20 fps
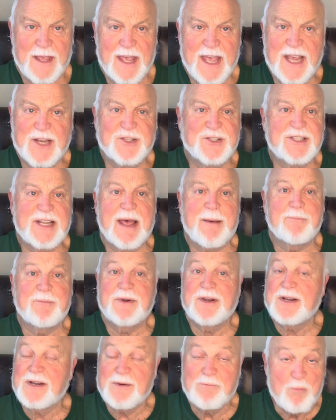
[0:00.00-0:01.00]
except
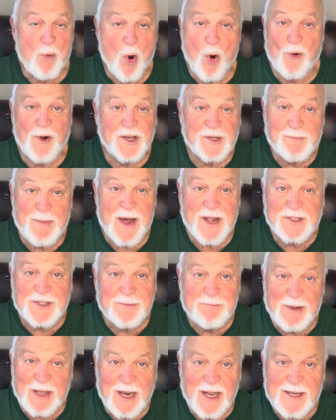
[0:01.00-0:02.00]
more
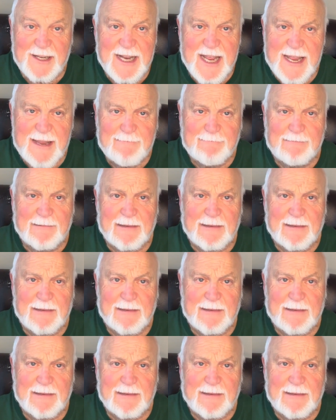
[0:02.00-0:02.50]
responsibility,